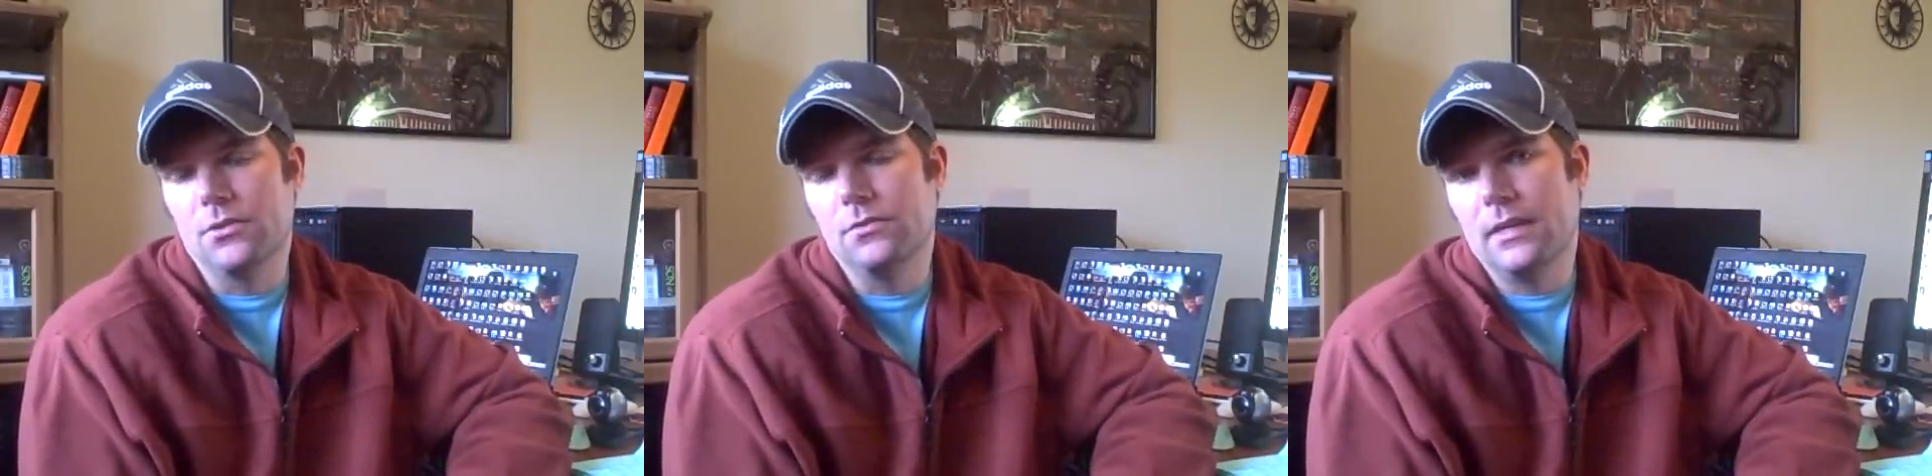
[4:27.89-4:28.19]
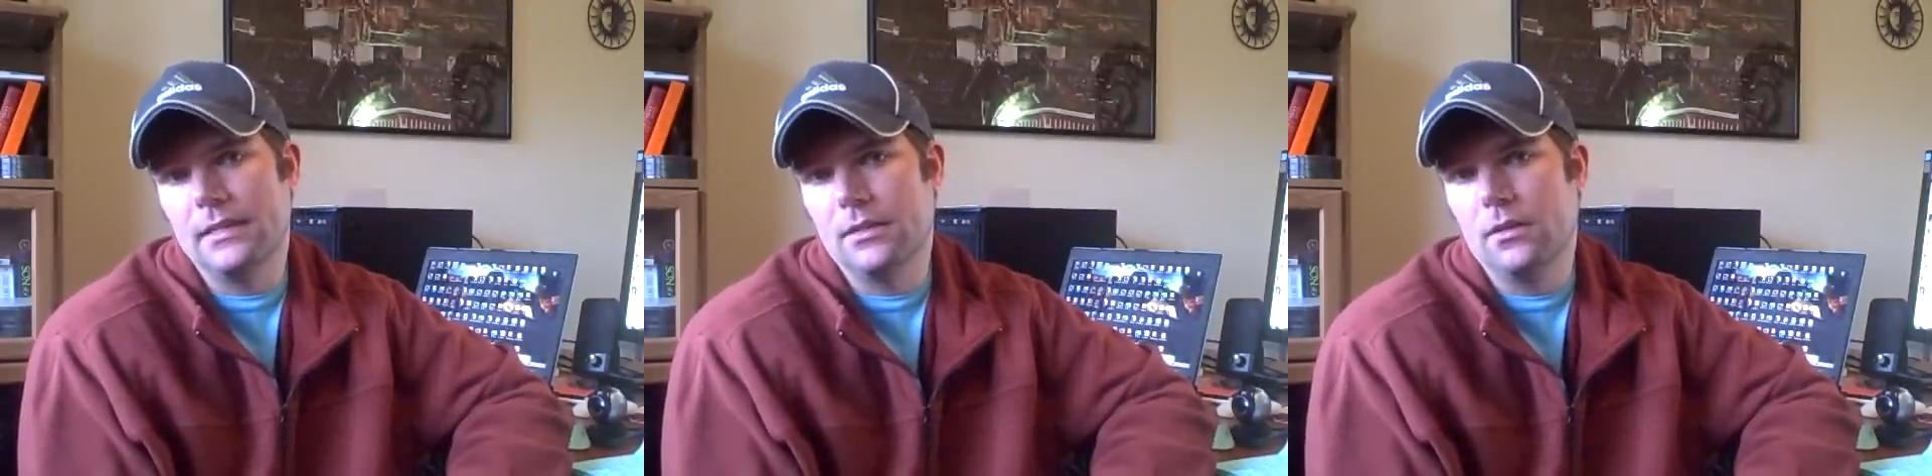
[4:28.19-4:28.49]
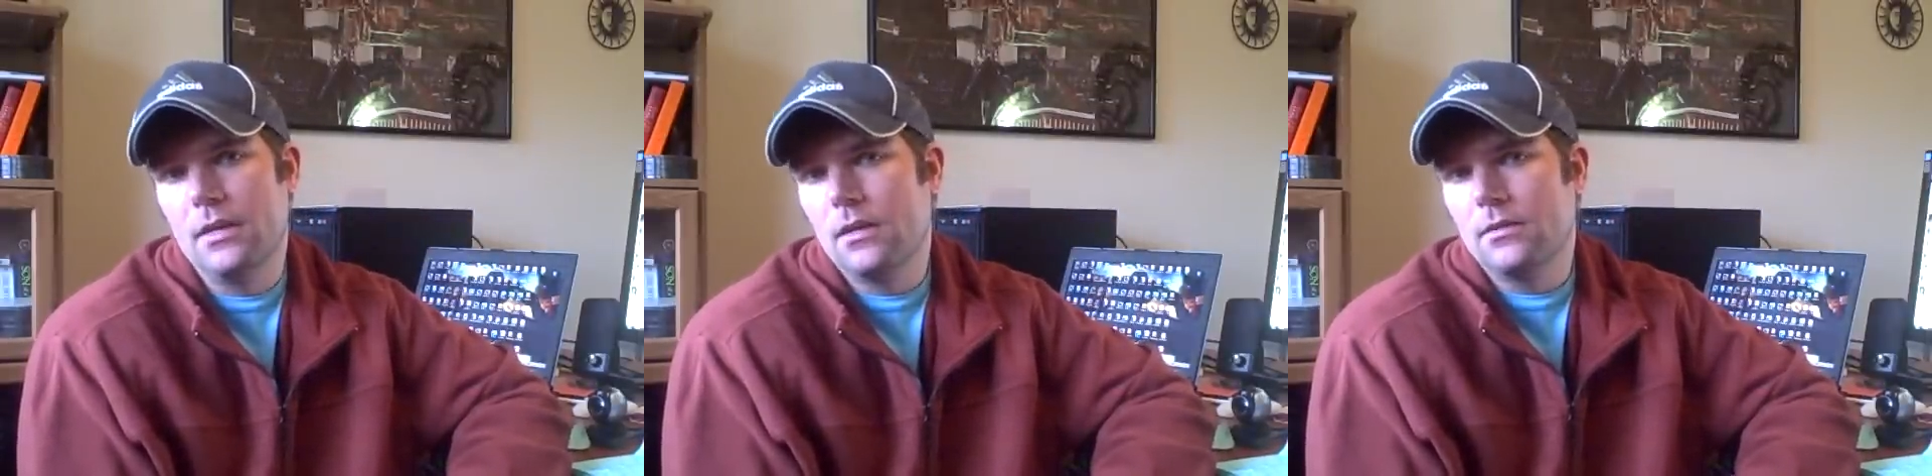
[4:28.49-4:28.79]
So you've got to
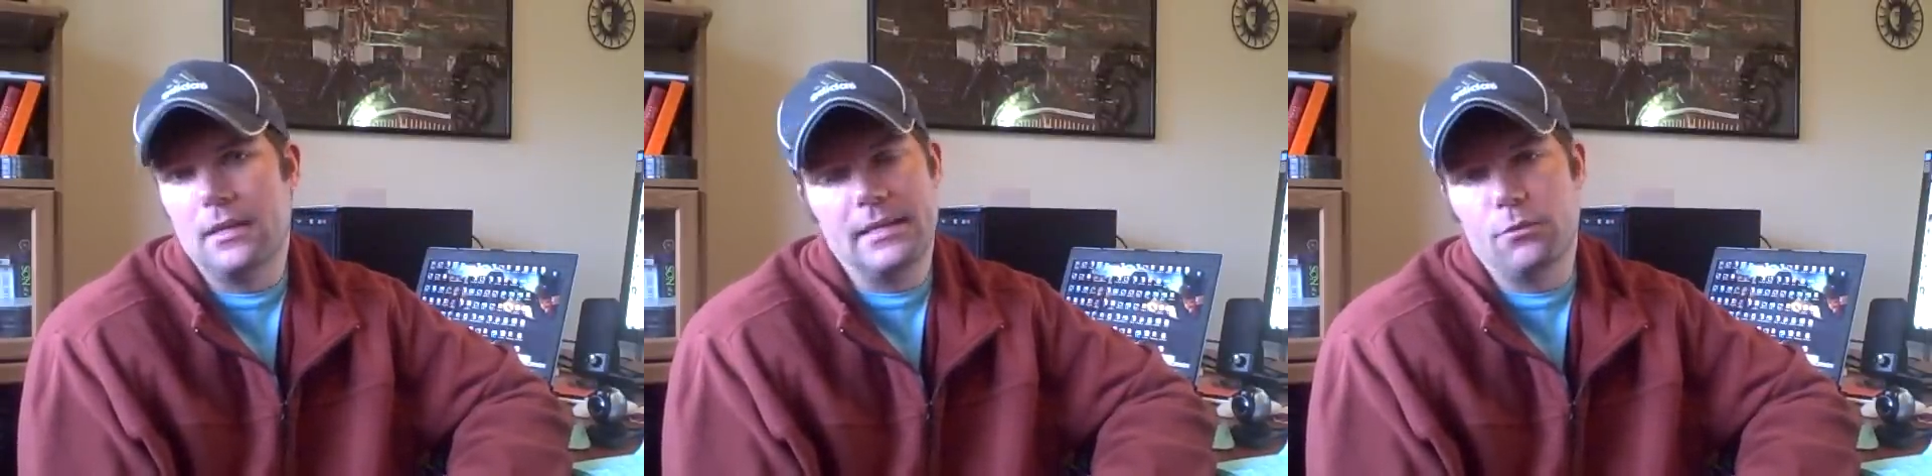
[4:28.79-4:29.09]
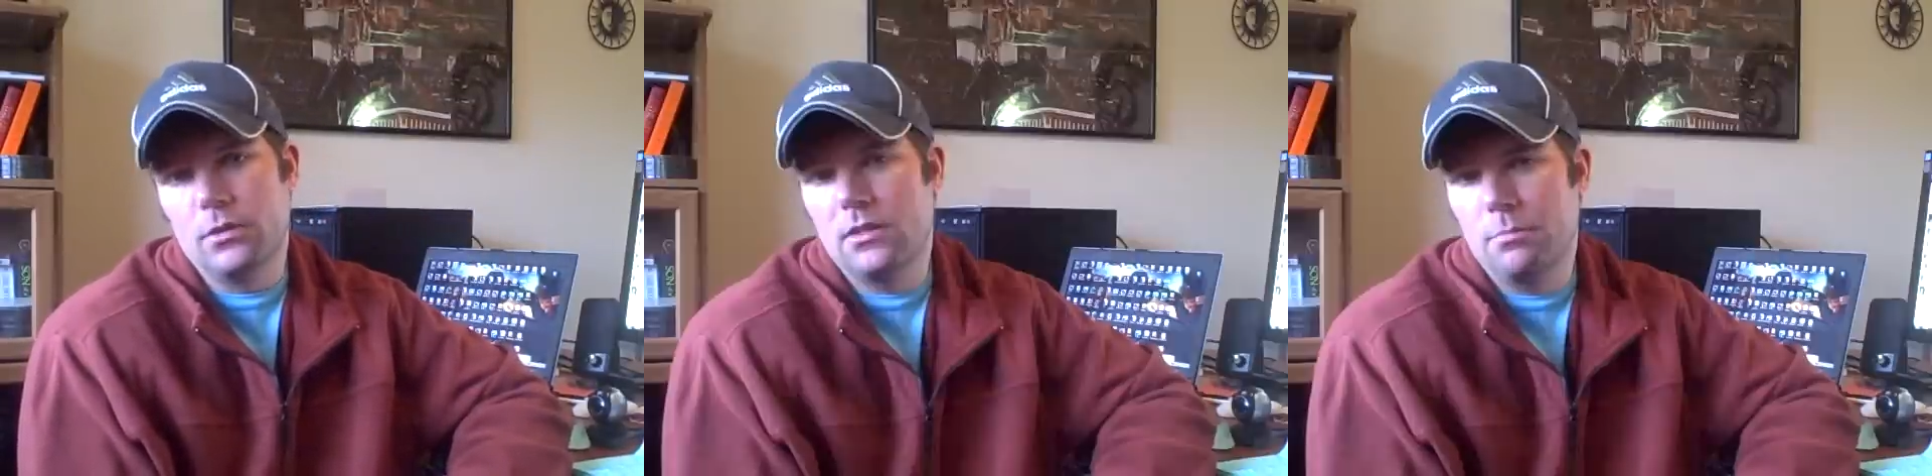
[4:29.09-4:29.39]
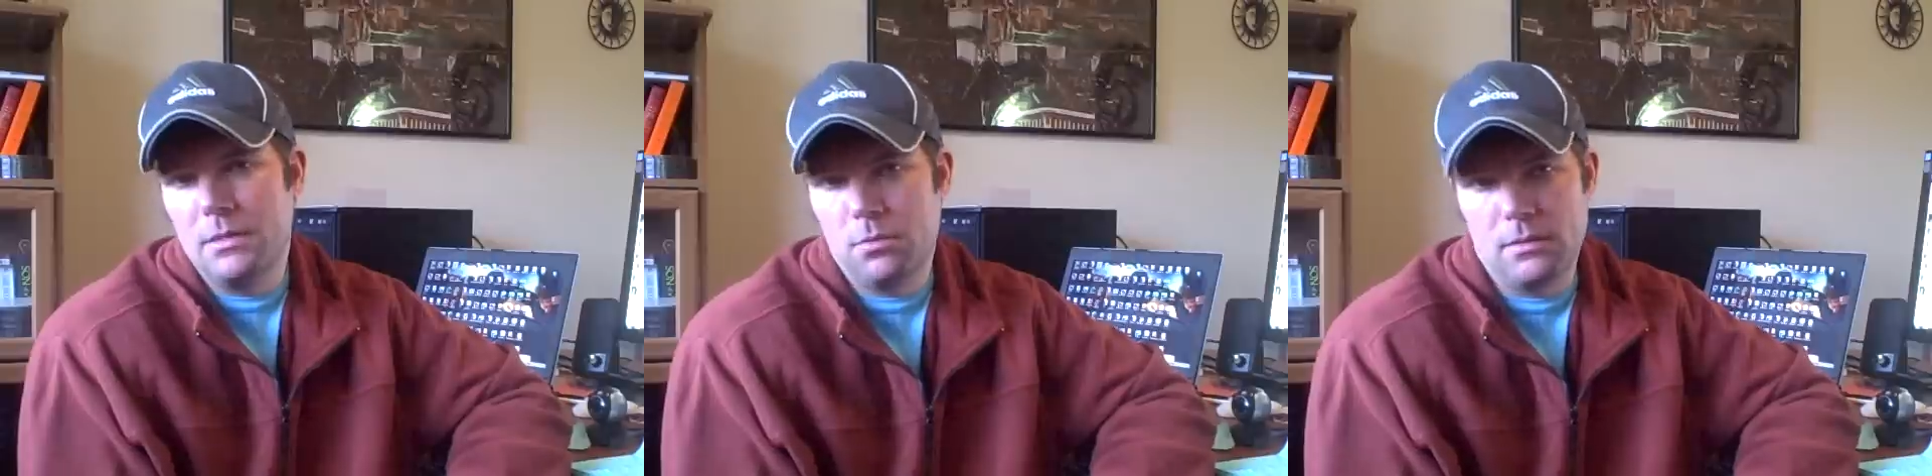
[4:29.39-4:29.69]
get got to get rid of
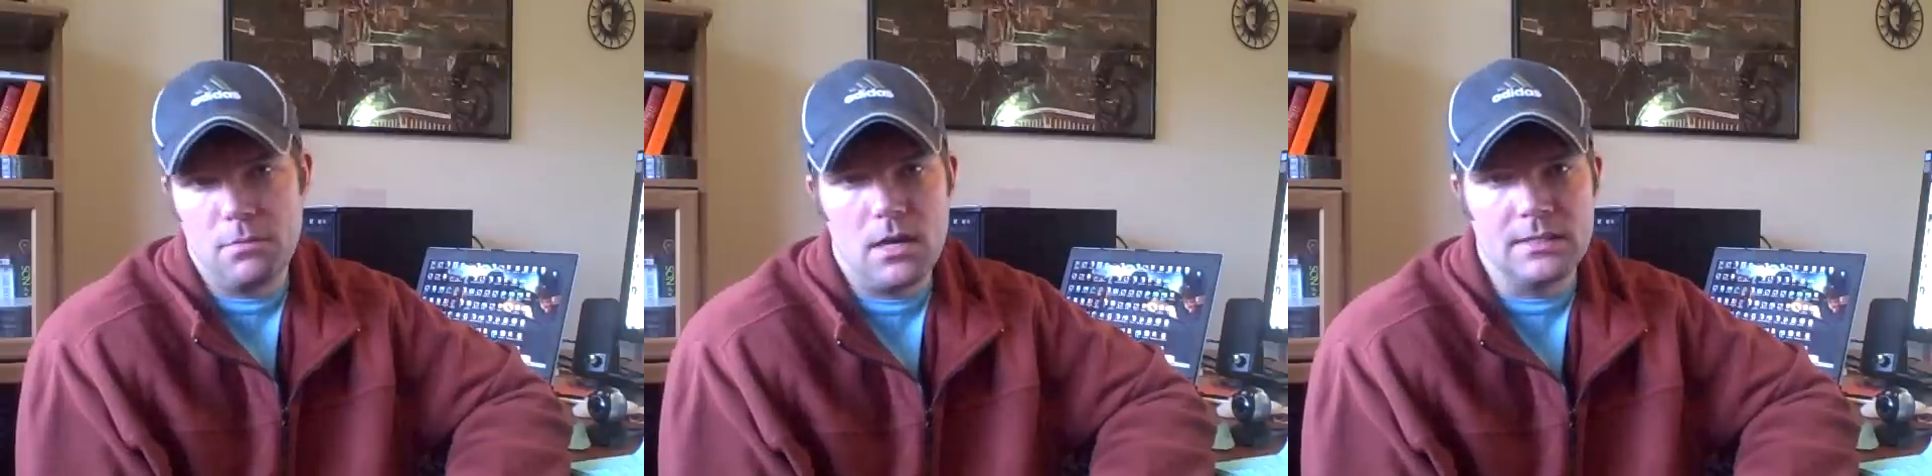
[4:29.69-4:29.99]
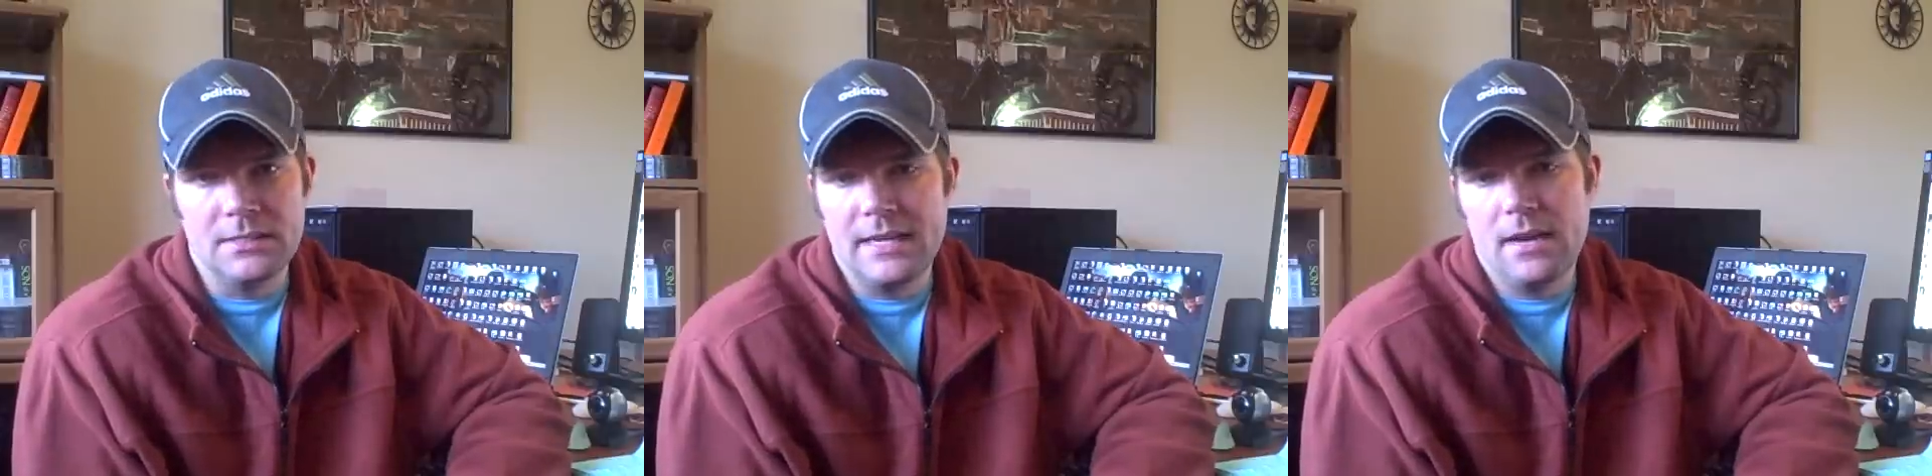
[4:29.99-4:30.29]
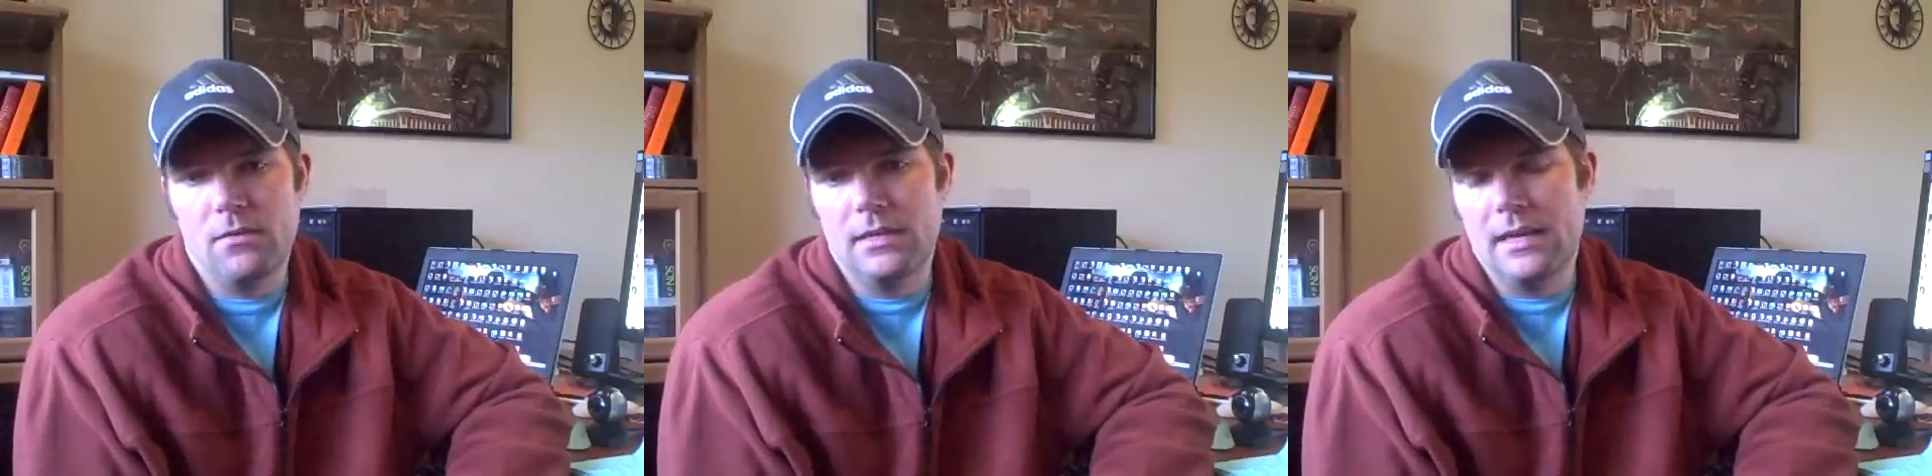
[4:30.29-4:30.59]
the people that bog you
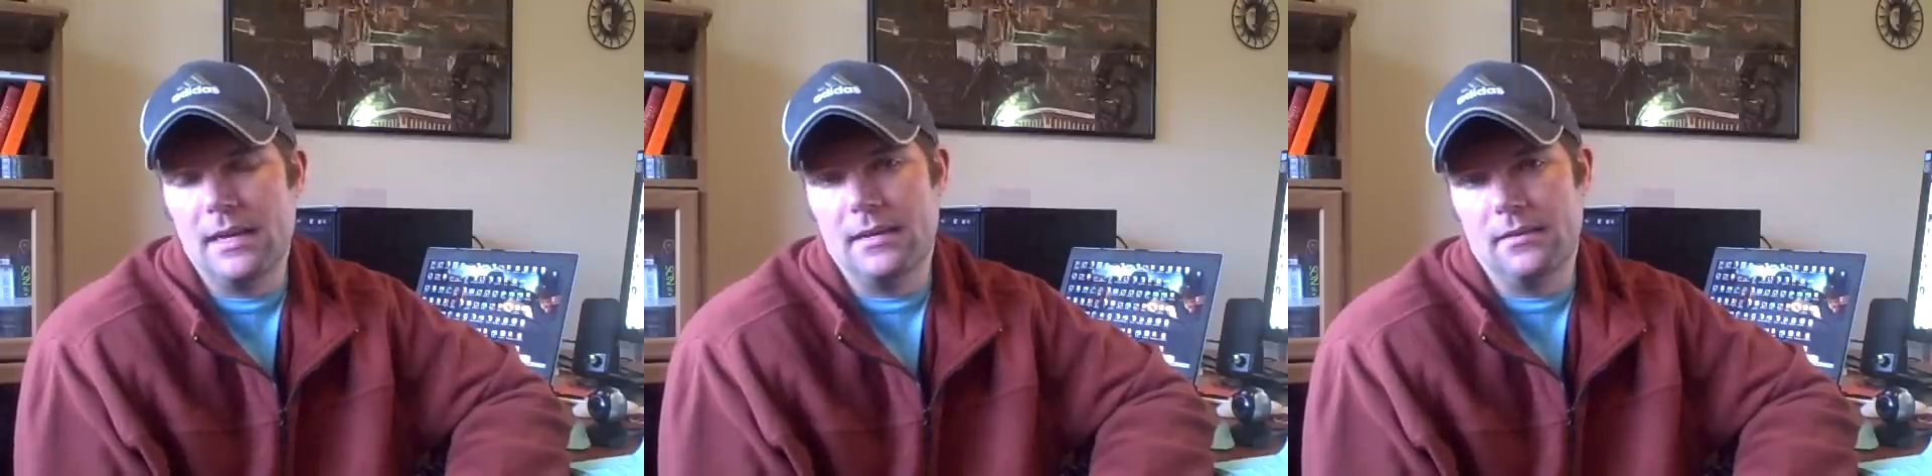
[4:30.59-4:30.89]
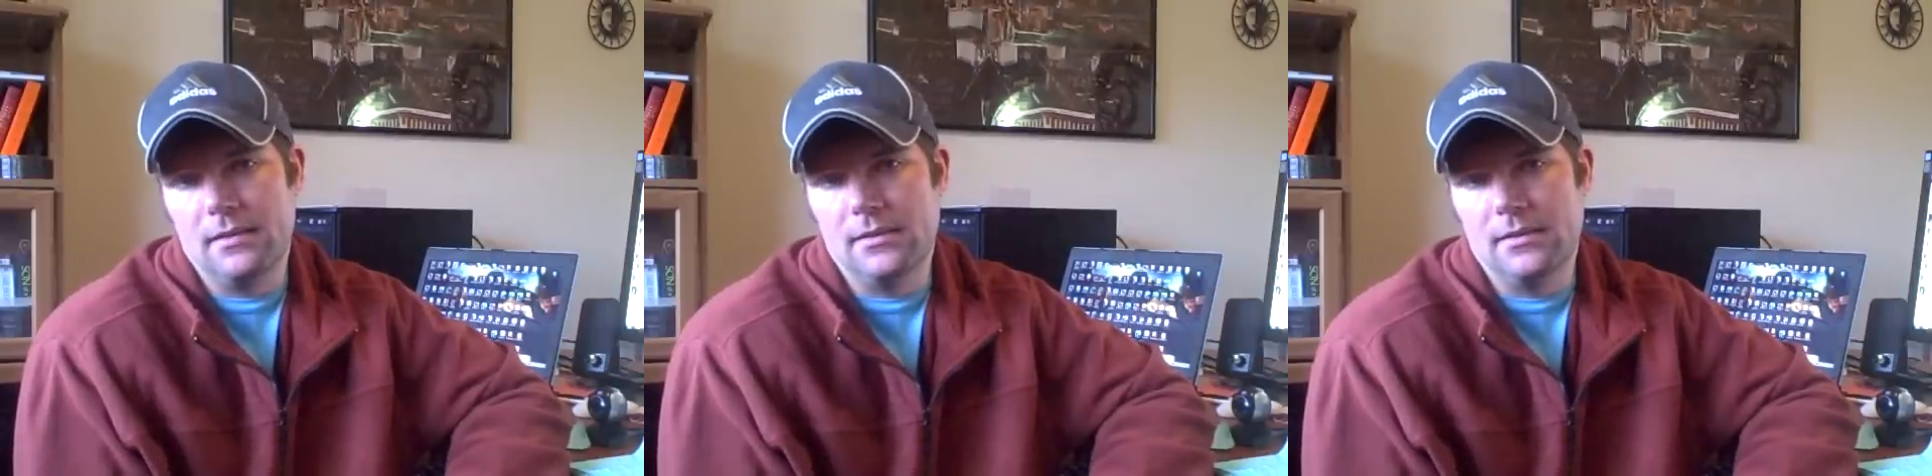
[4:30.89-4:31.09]
down and,